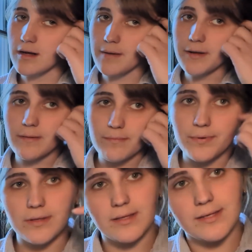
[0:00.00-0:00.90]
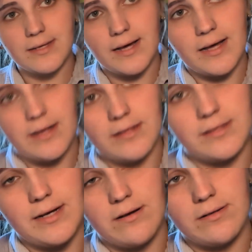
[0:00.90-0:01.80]
I'm gonna put this guy
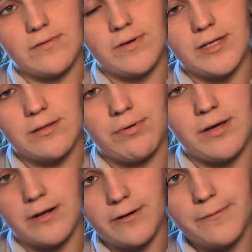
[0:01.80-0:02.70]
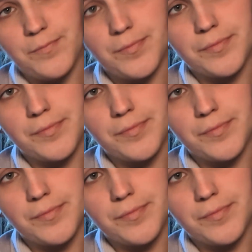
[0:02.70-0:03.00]
down to face the piano.